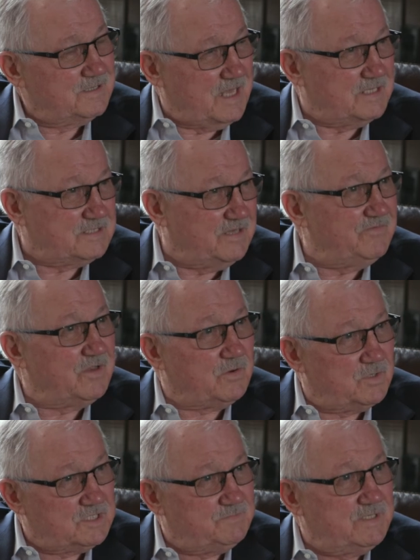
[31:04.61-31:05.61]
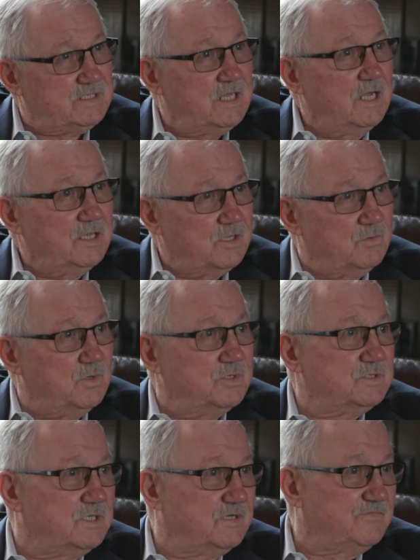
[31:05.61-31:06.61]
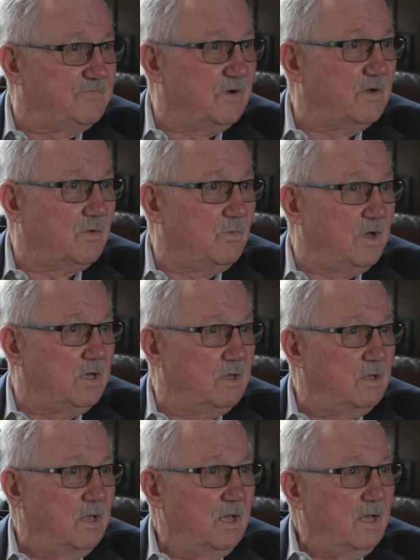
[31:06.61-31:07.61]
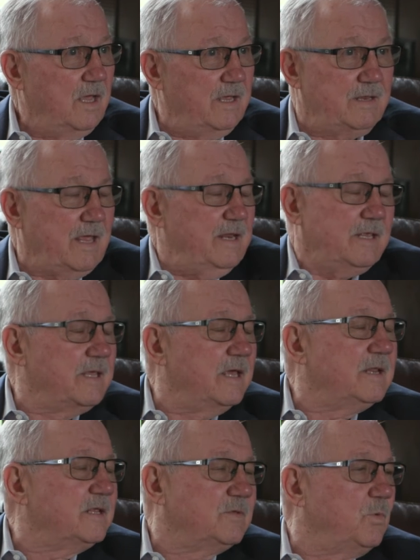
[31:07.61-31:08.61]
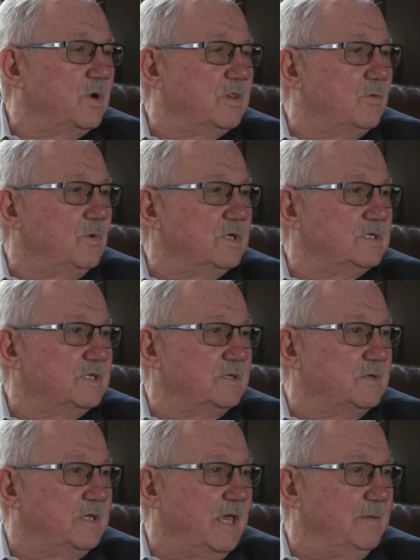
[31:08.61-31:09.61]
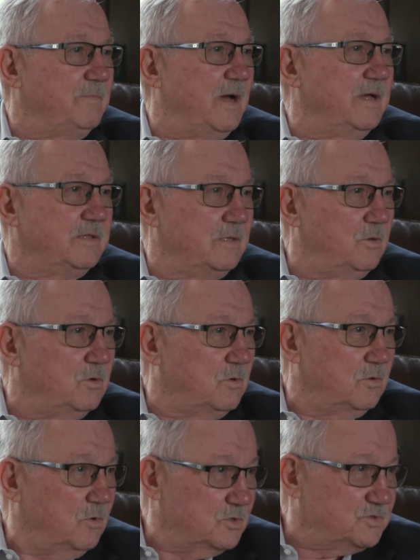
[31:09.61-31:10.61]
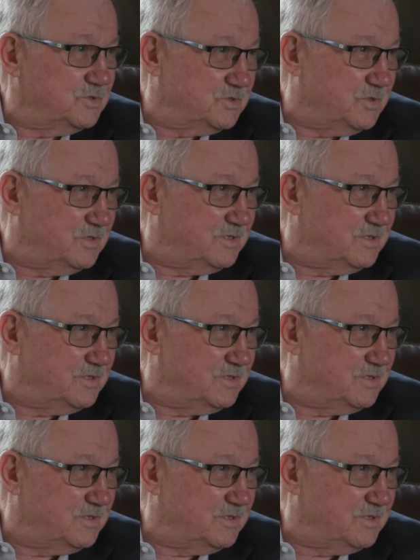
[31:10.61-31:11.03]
Thanksgiving, Christmas, the rouge does very well. And again, it's one of the ones that you can't buy at the local grocery store.